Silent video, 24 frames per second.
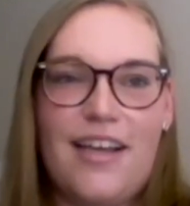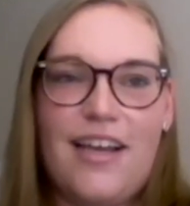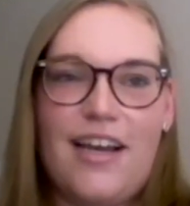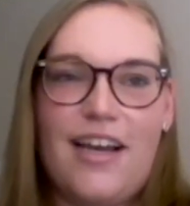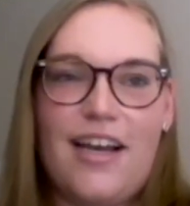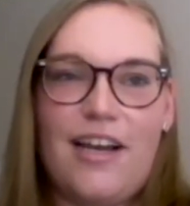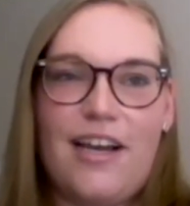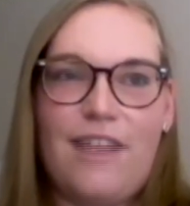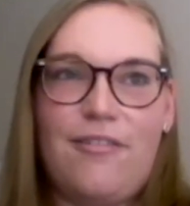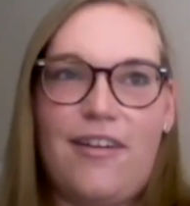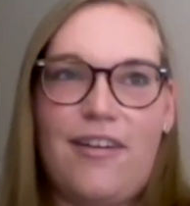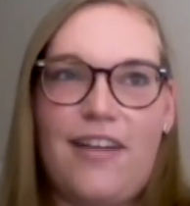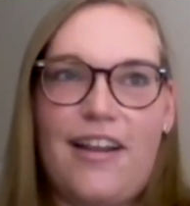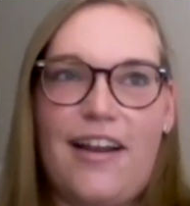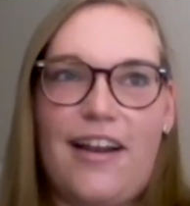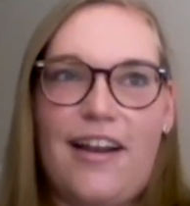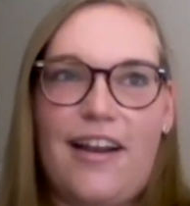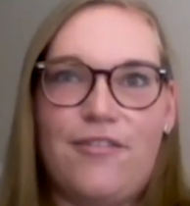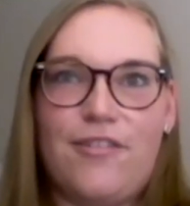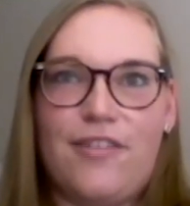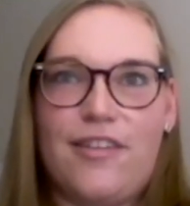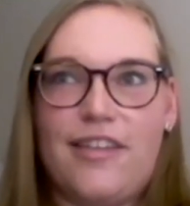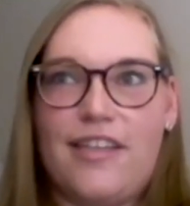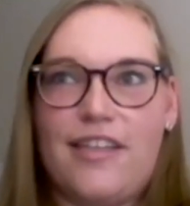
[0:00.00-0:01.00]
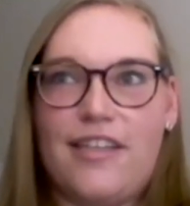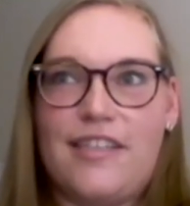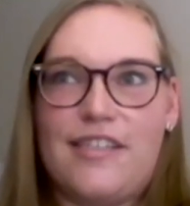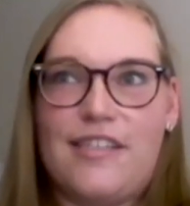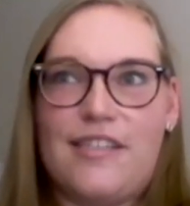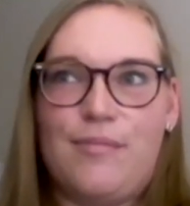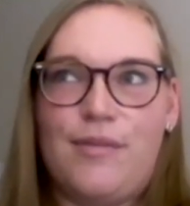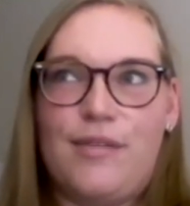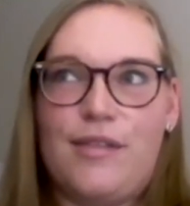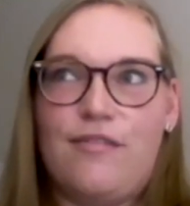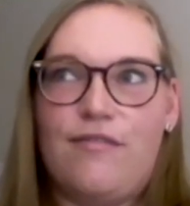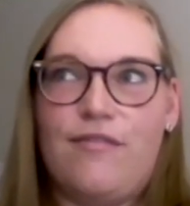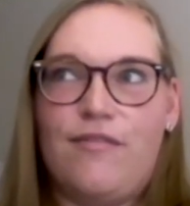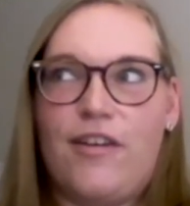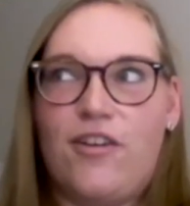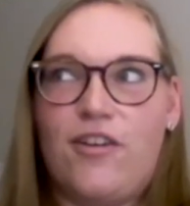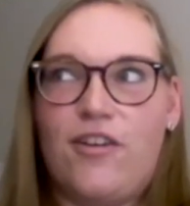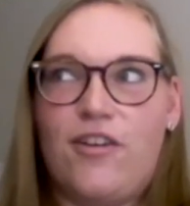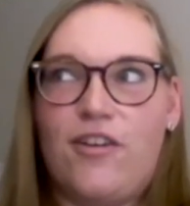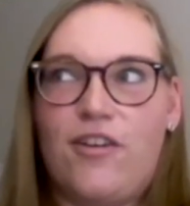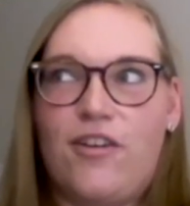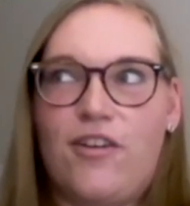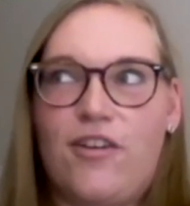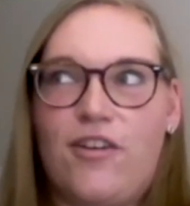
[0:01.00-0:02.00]
I wanted everything to be
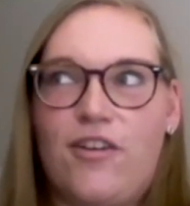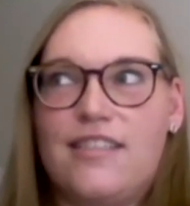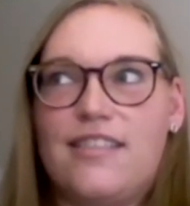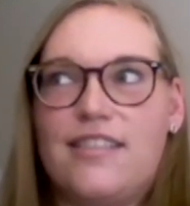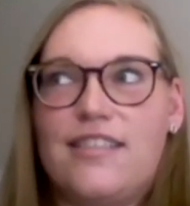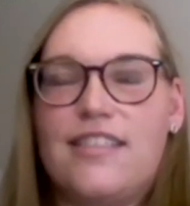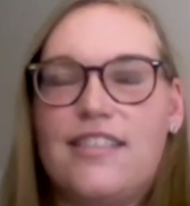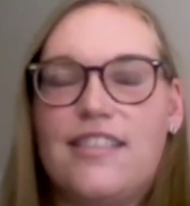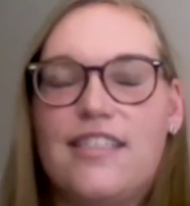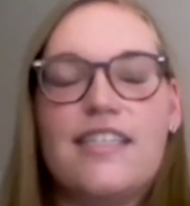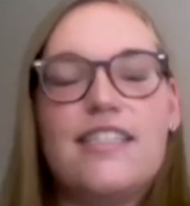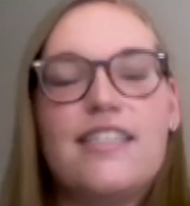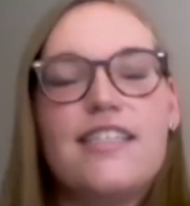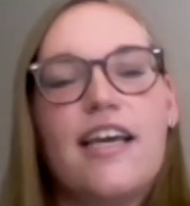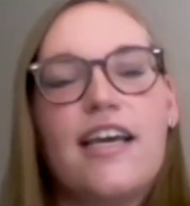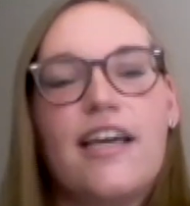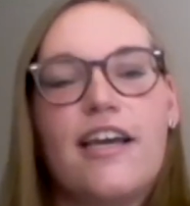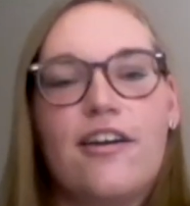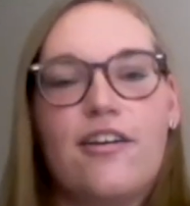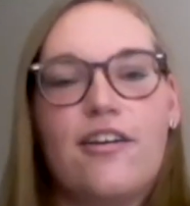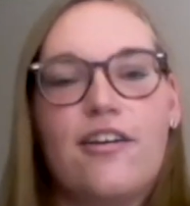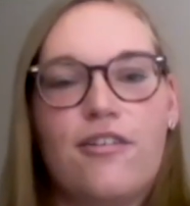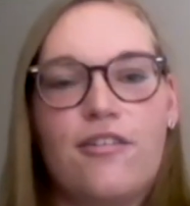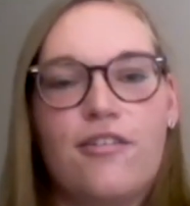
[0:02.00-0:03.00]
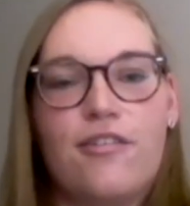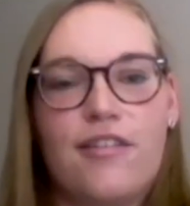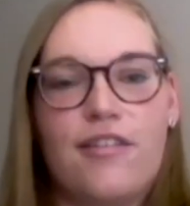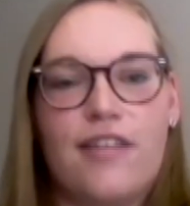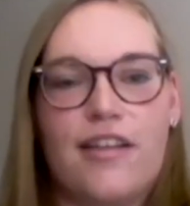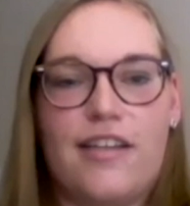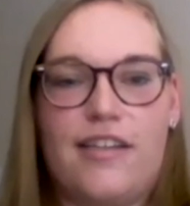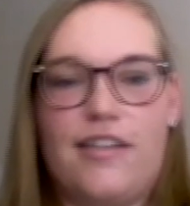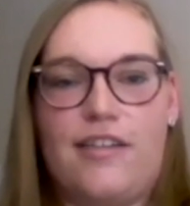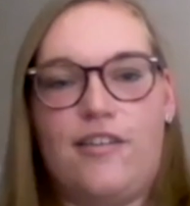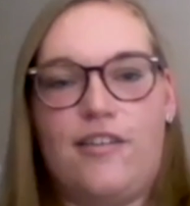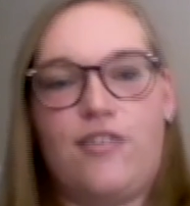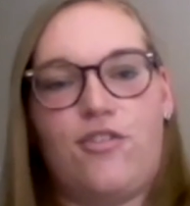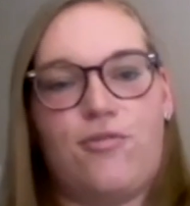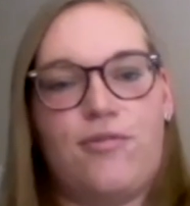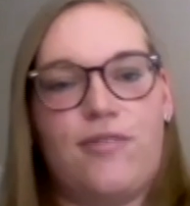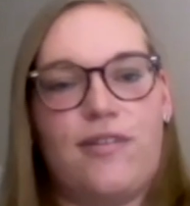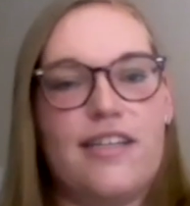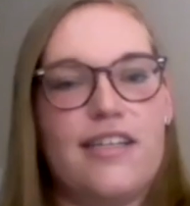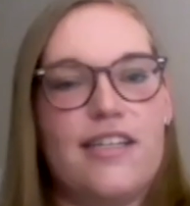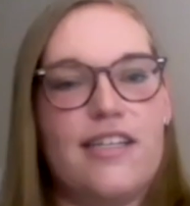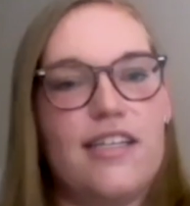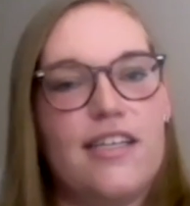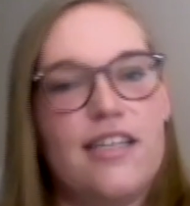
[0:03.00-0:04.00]
very detailed and
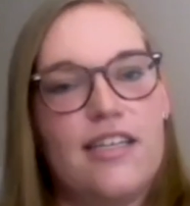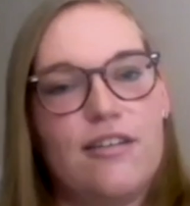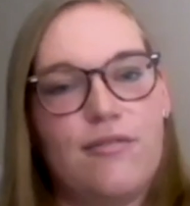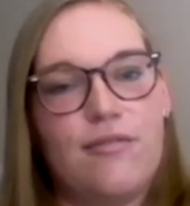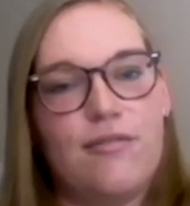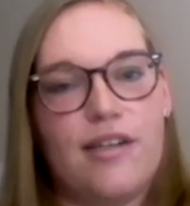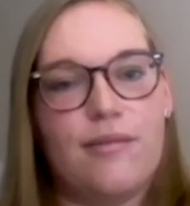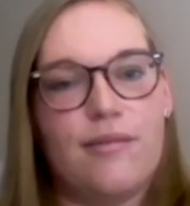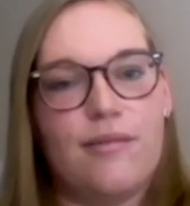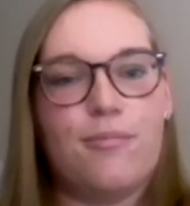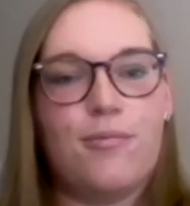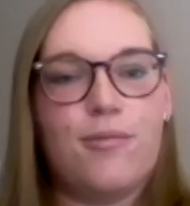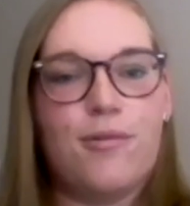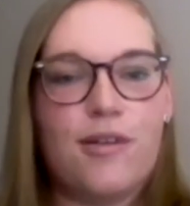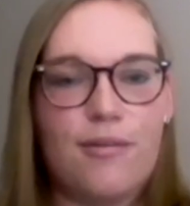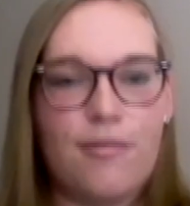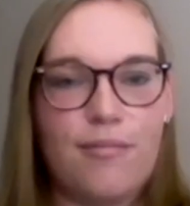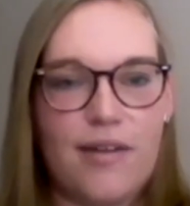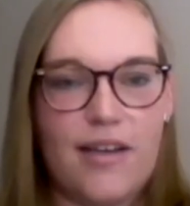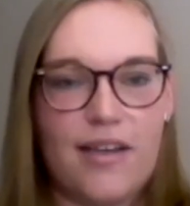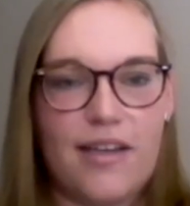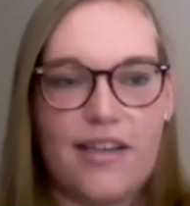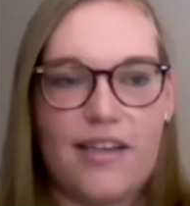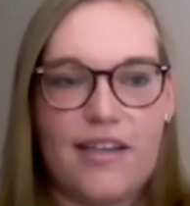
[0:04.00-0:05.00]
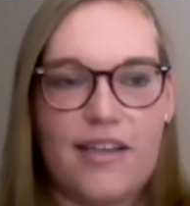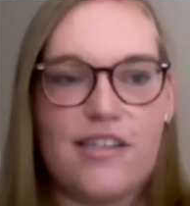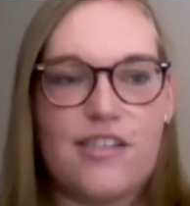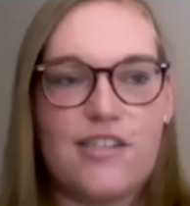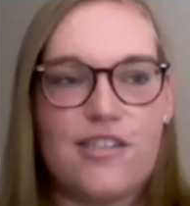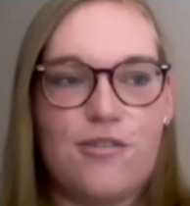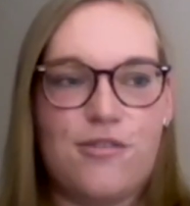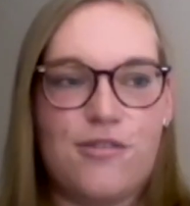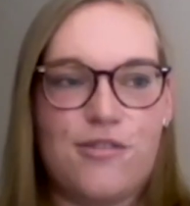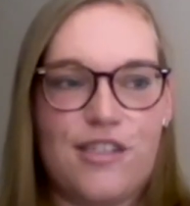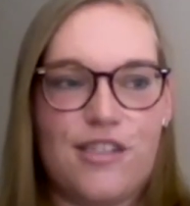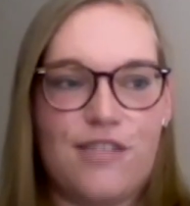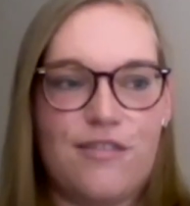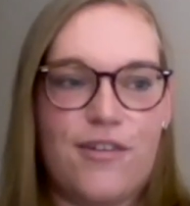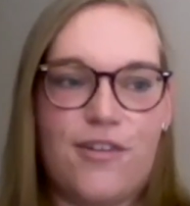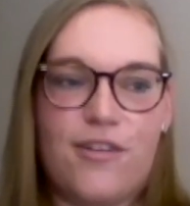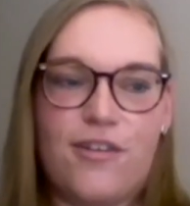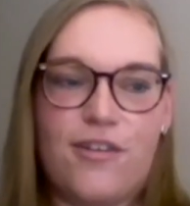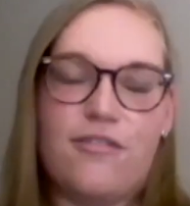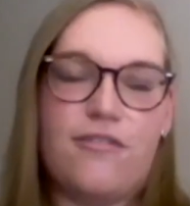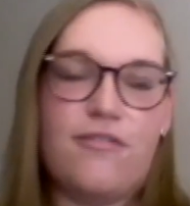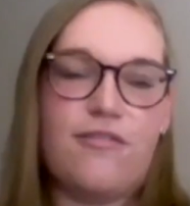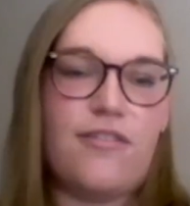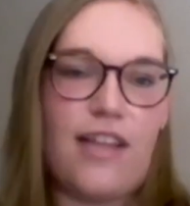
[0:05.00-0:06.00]
3D, when in printmaking it's usually
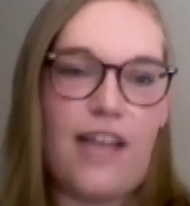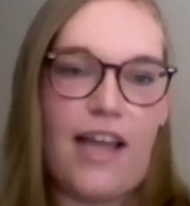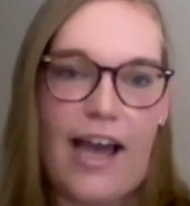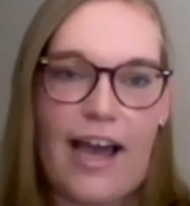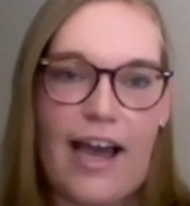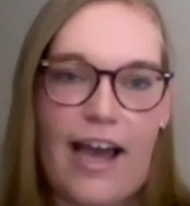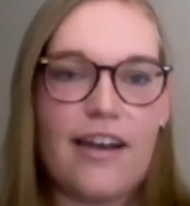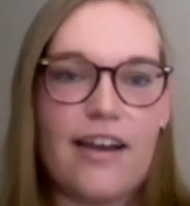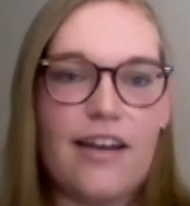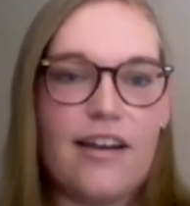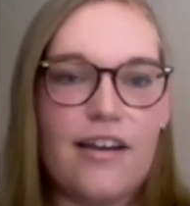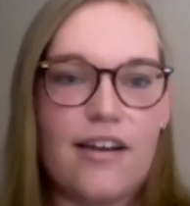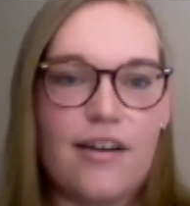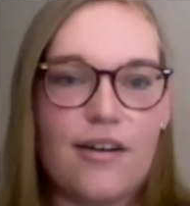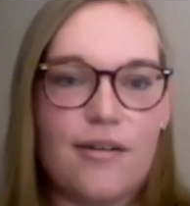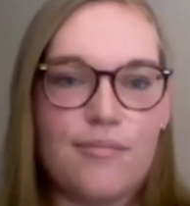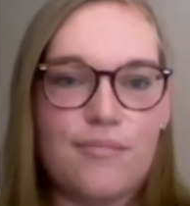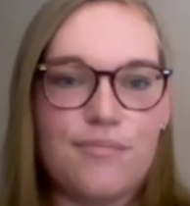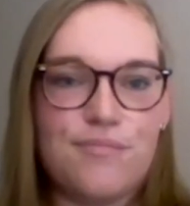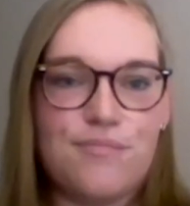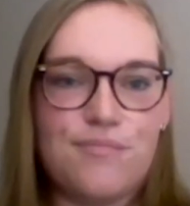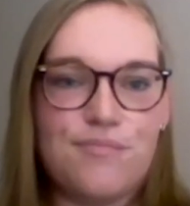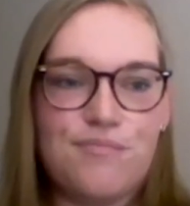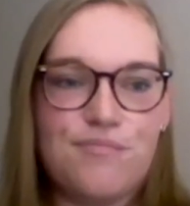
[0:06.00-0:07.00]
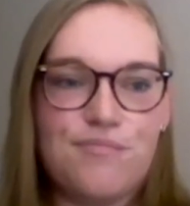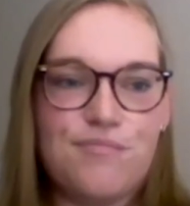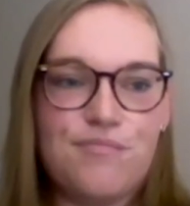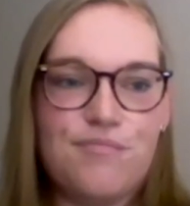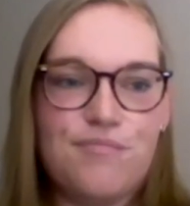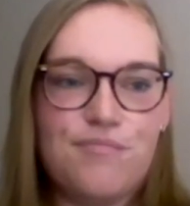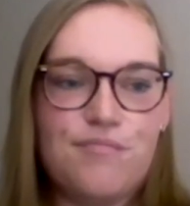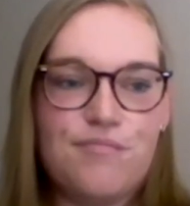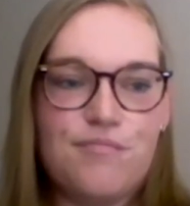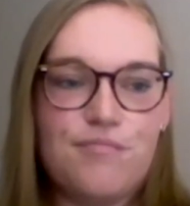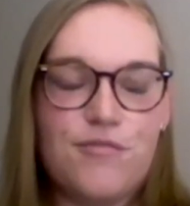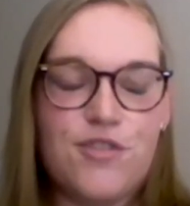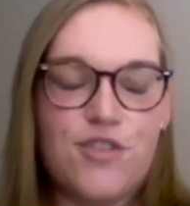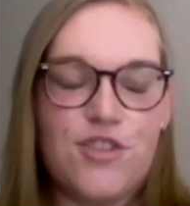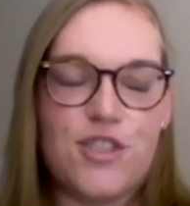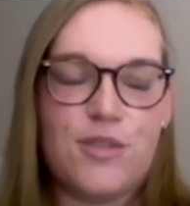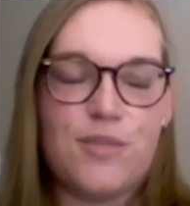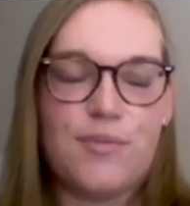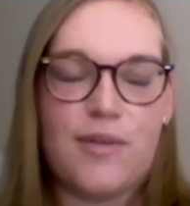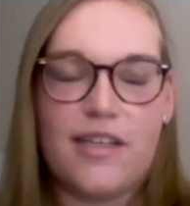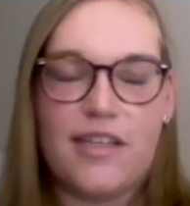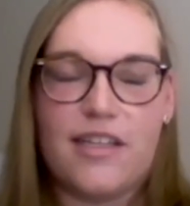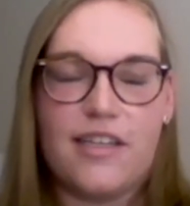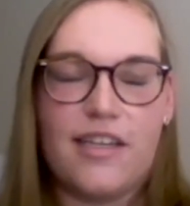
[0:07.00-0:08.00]
very flat, just
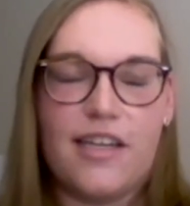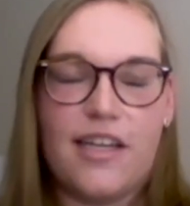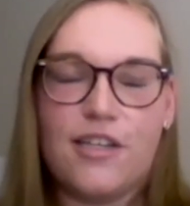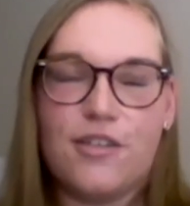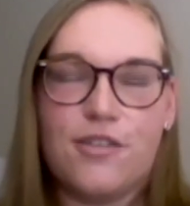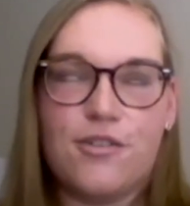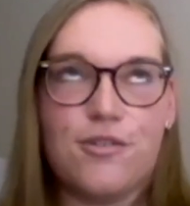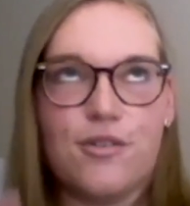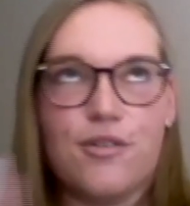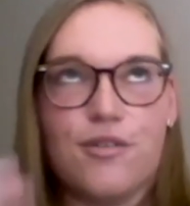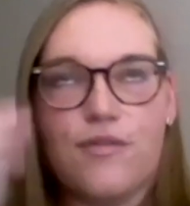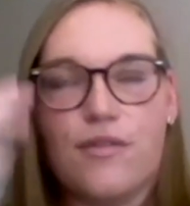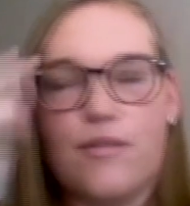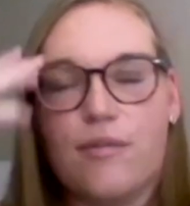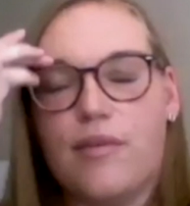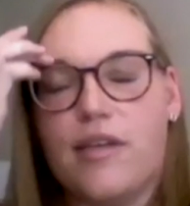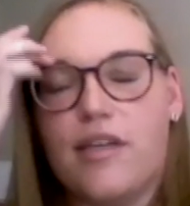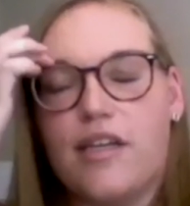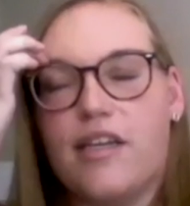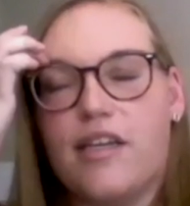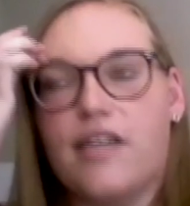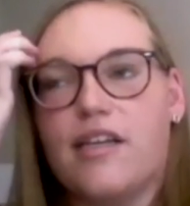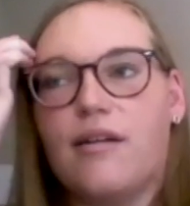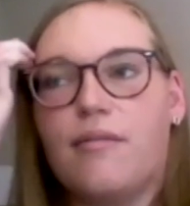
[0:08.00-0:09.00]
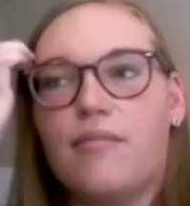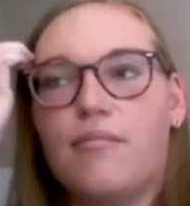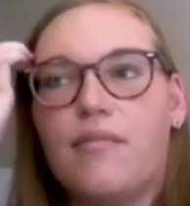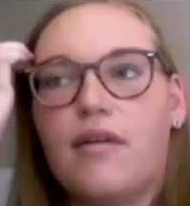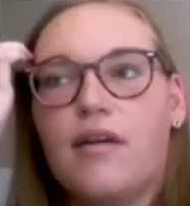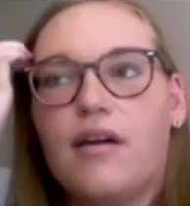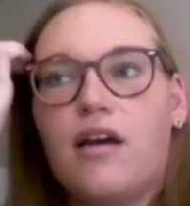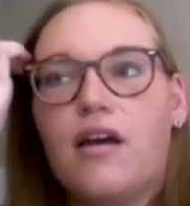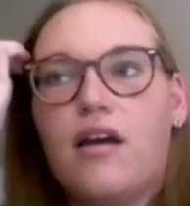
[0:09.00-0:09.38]
by the nature of the medium.